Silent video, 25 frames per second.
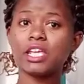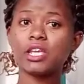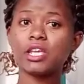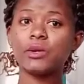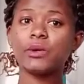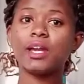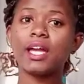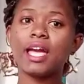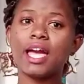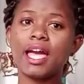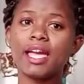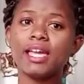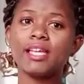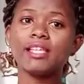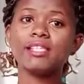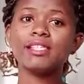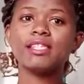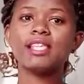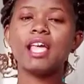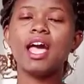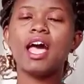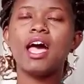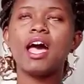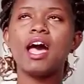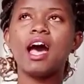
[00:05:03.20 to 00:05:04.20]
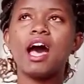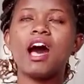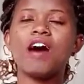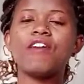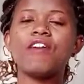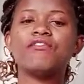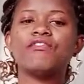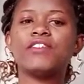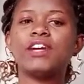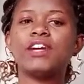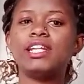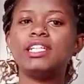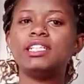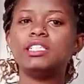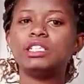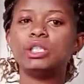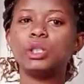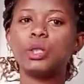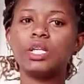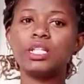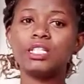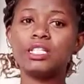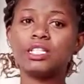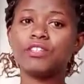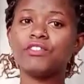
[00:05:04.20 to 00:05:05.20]
you guys, avoid
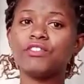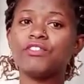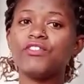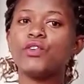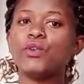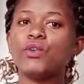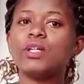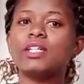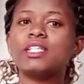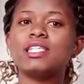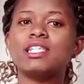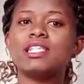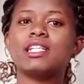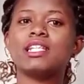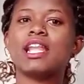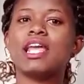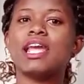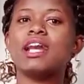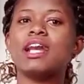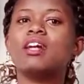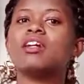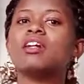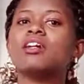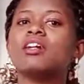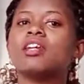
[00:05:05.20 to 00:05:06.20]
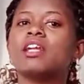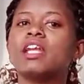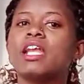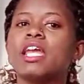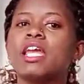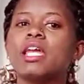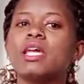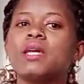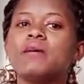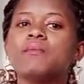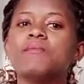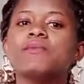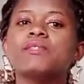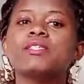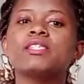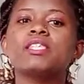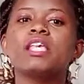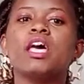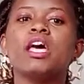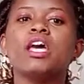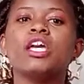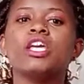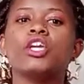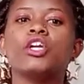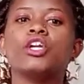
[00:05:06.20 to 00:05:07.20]
salty foods like crepes,
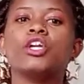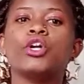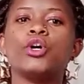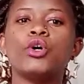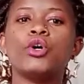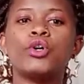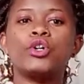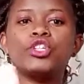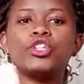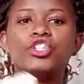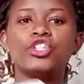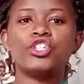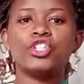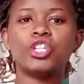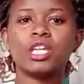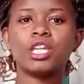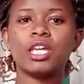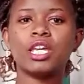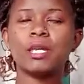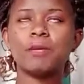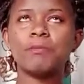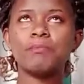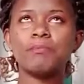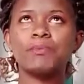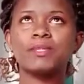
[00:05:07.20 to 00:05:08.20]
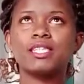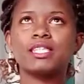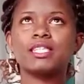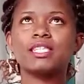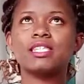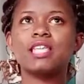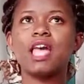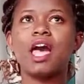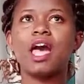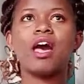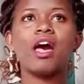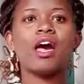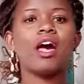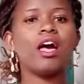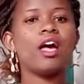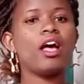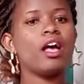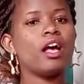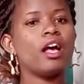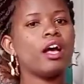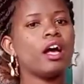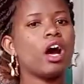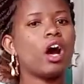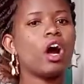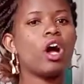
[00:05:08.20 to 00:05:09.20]
chips,
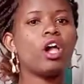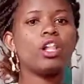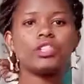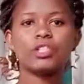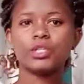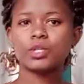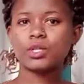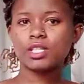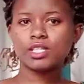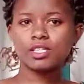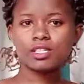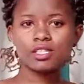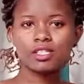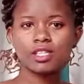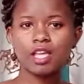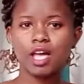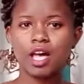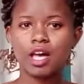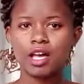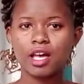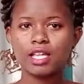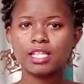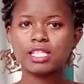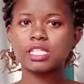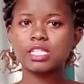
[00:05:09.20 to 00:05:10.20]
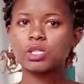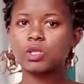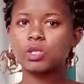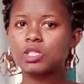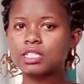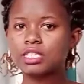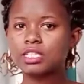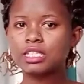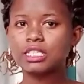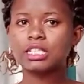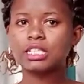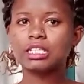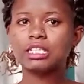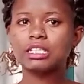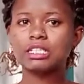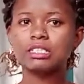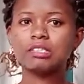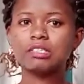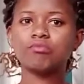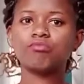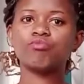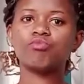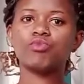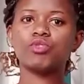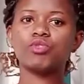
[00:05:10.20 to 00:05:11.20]
all those
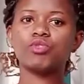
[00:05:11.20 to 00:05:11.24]
salty,